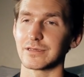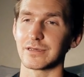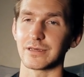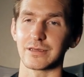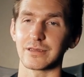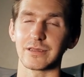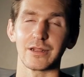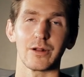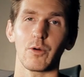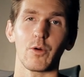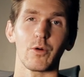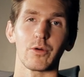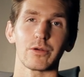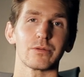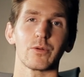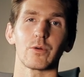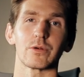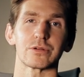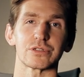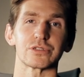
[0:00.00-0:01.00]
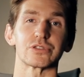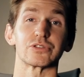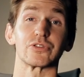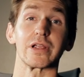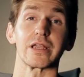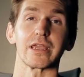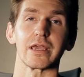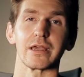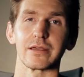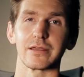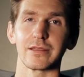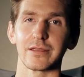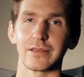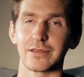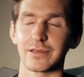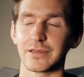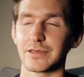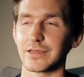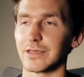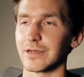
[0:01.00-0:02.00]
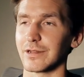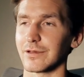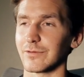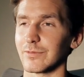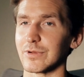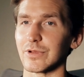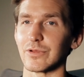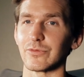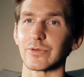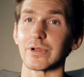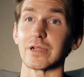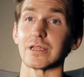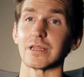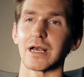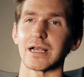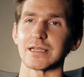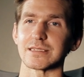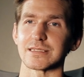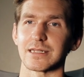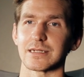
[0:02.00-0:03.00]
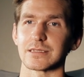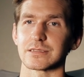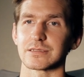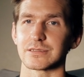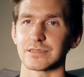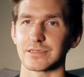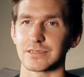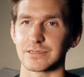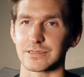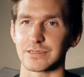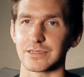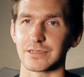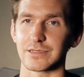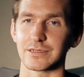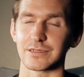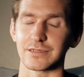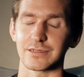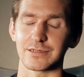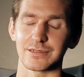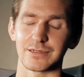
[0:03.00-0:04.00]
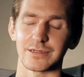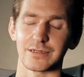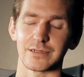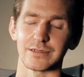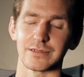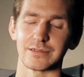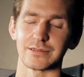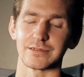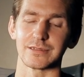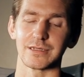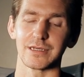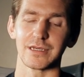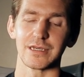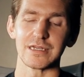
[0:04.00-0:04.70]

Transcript: Or just drinking. When you realize that